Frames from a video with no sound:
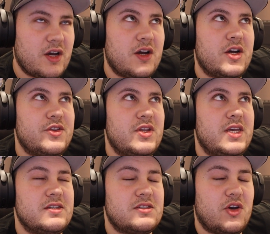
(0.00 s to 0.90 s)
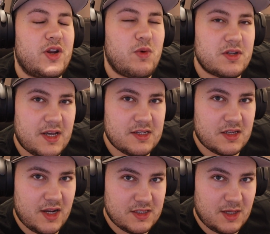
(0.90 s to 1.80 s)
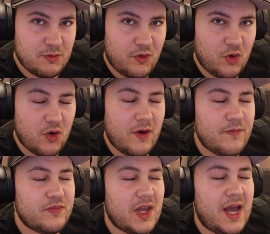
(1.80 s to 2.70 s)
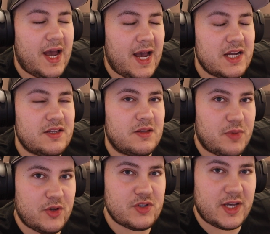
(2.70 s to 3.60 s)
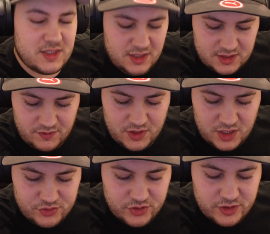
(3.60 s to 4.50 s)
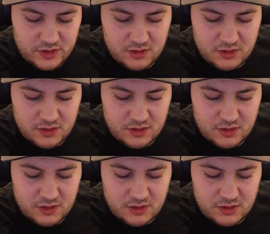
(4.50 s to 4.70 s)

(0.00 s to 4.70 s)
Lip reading: I heard the Sony 1000XM4 and the Bose NC700.